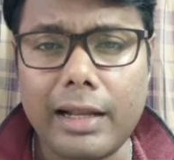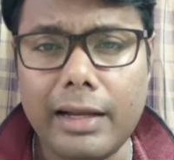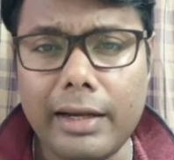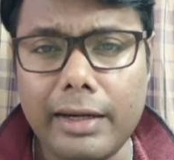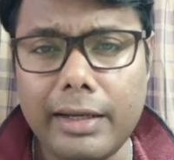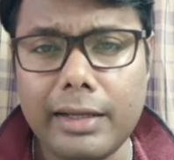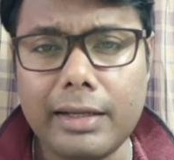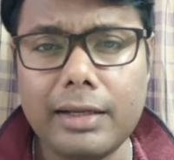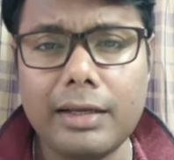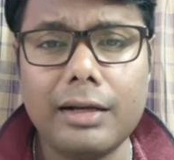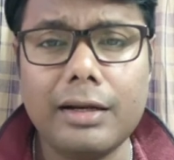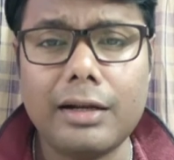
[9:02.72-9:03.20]

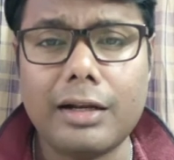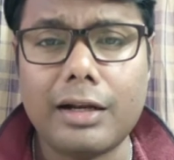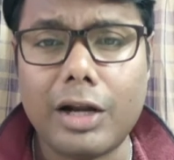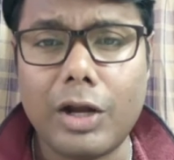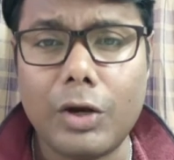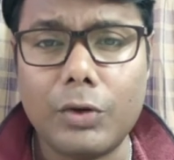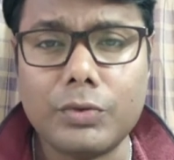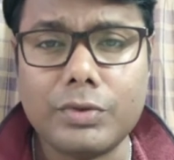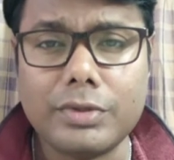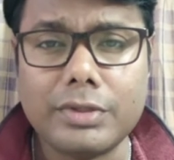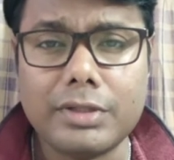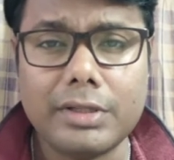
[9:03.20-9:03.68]
analytical
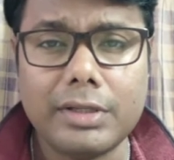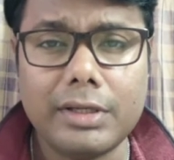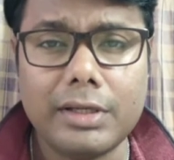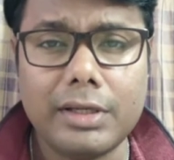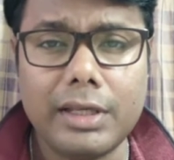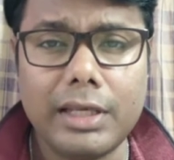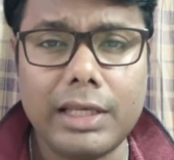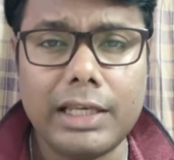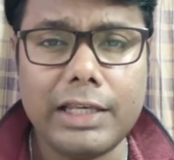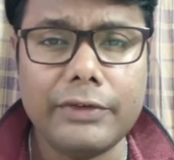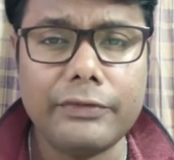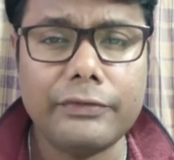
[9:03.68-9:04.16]
round,
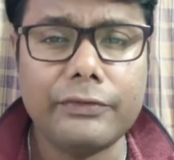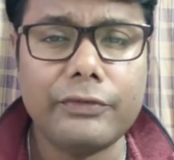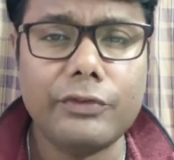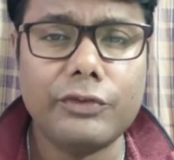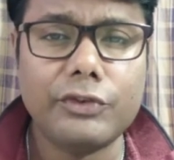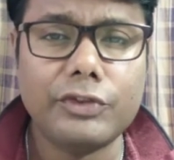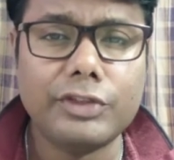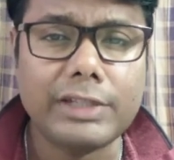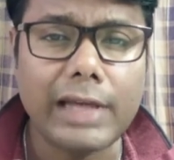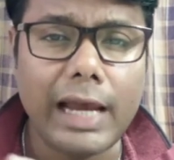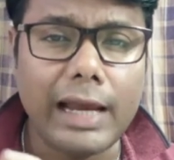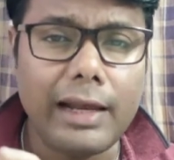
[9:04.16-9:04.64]

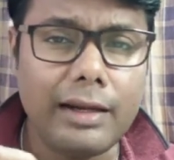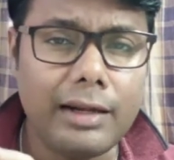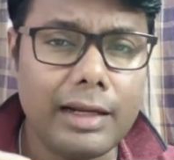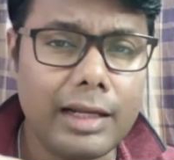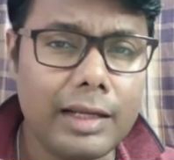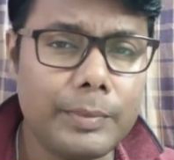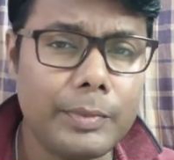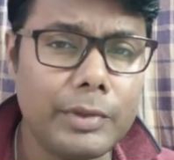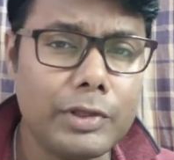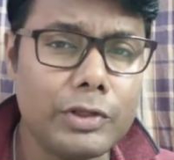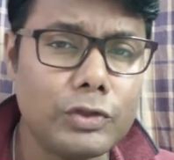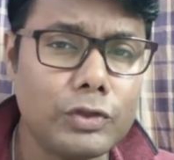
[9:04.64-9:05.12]
if child
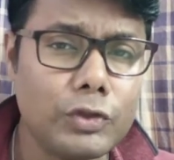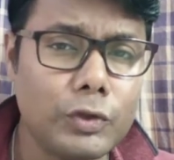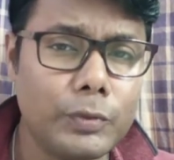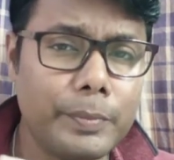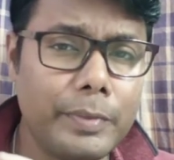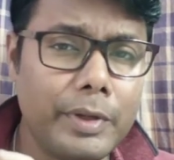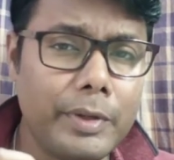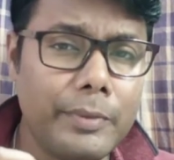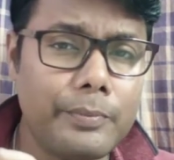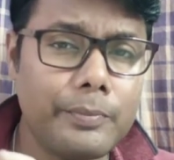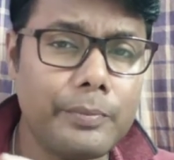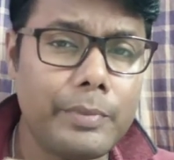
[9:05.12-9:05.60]
labor
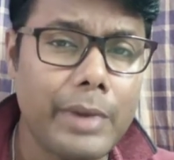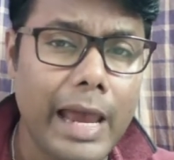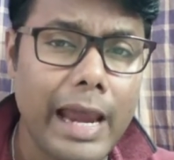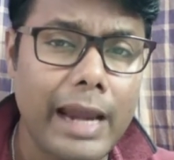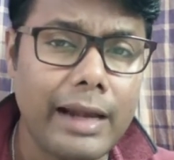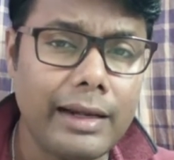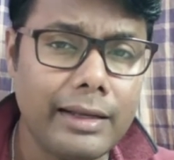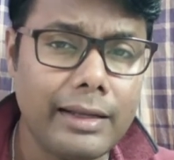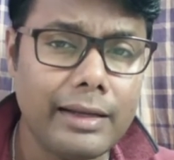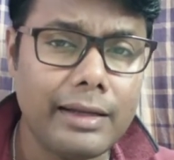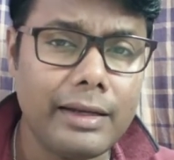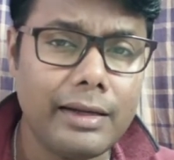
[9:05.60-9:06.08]
should be
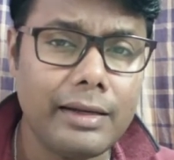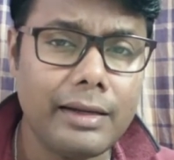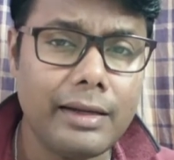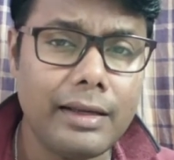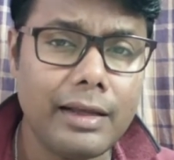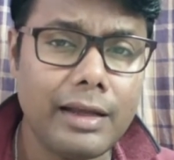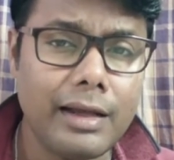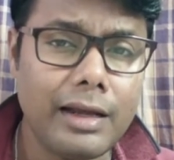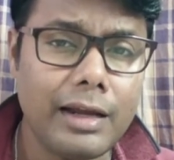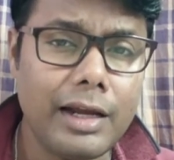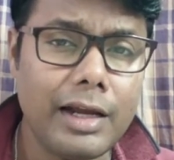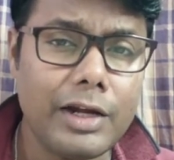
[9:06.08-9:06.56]
banned in
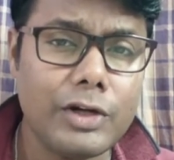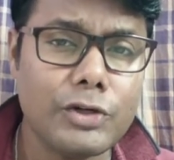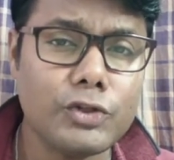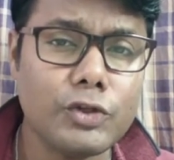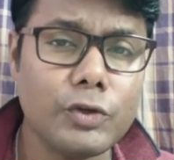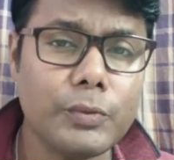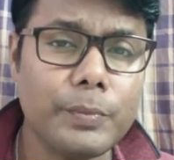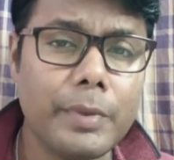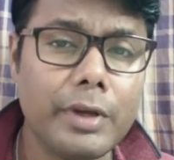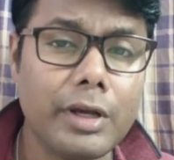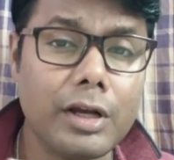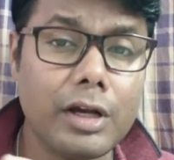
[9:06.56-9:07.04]
India, it
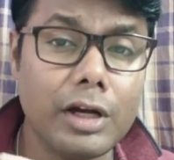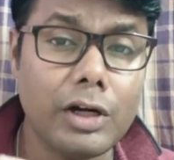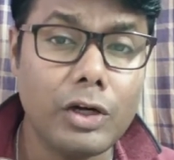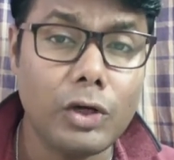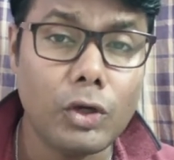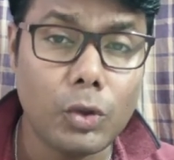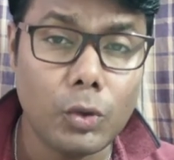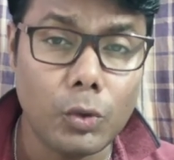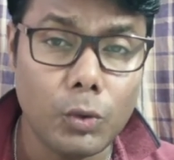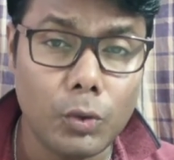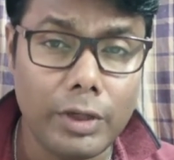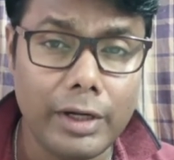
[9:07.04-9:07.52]
should be
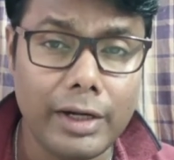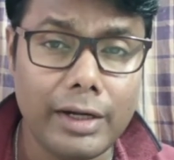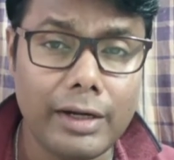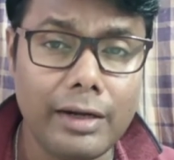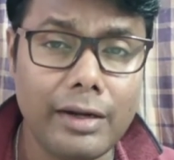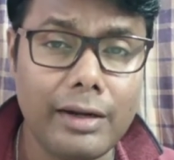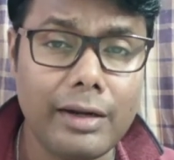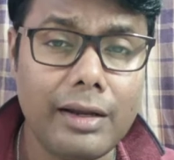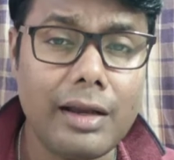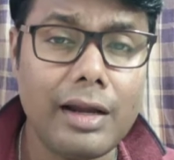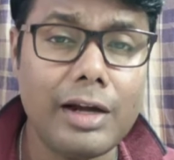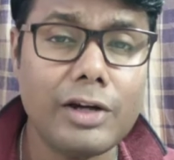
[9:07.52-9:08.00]
controlled in
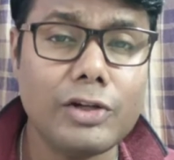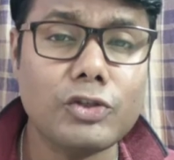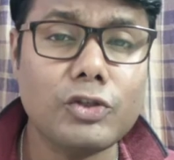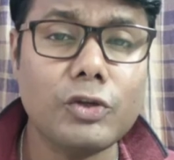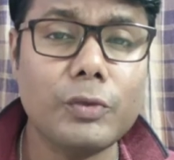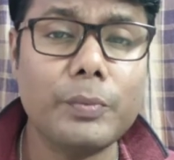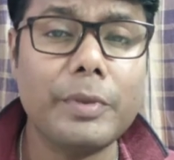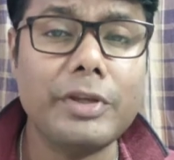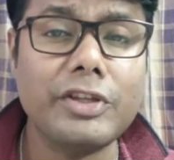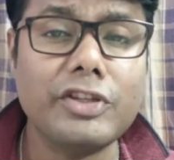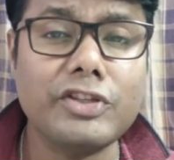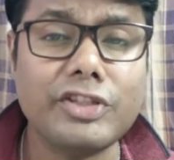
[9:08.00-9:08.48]
India, it
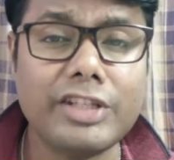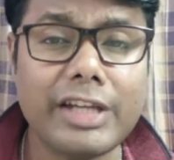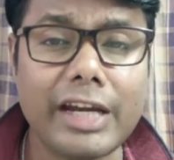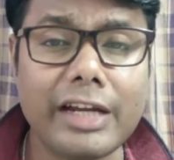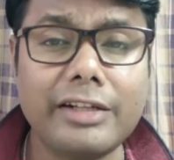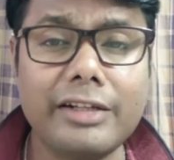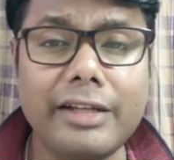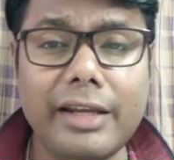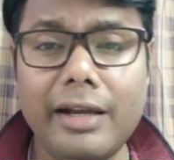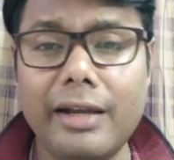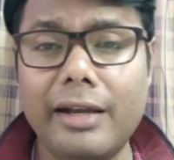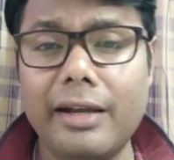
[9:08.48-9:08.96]
should be
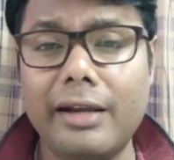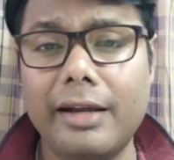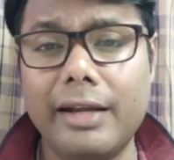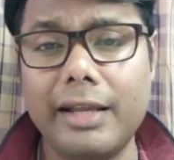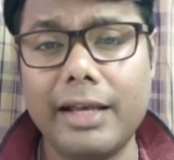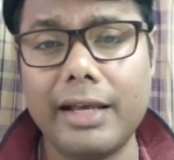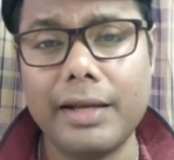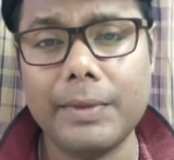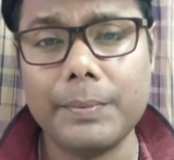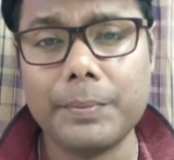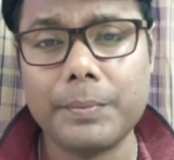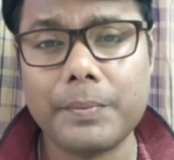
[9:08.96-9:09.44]
checked in
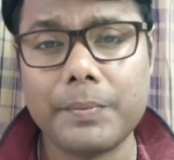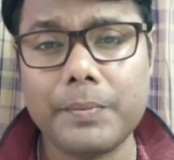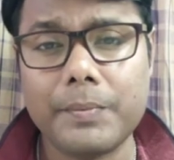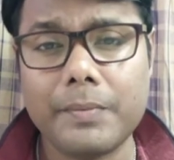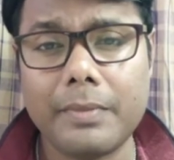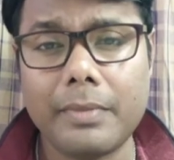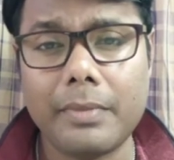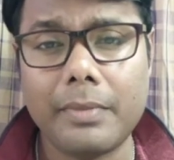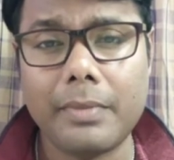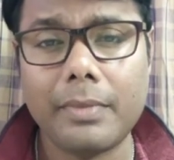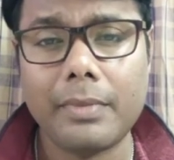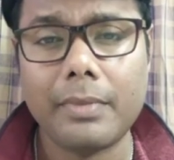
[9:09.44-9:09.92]
India,
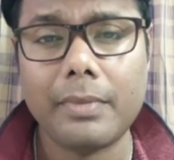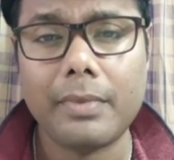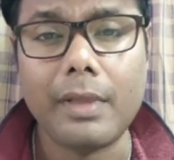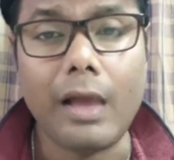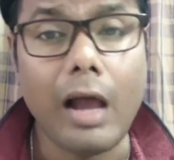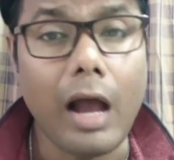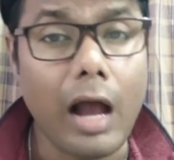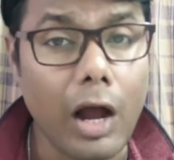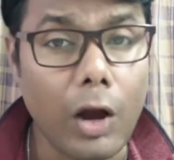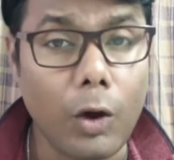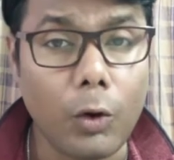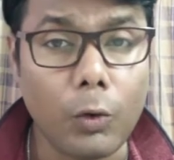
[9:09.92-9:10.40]

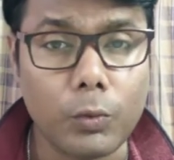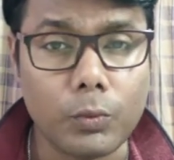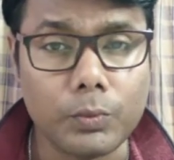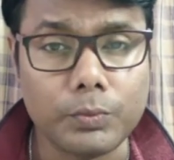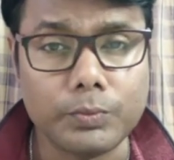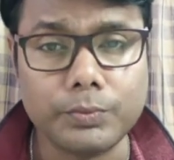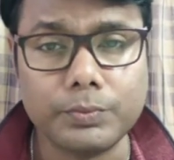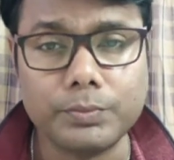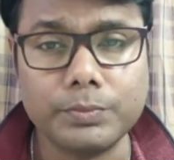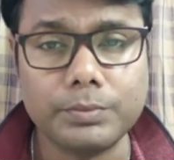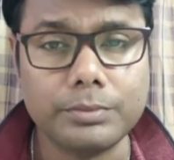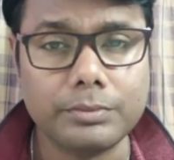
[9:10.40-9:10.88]
how?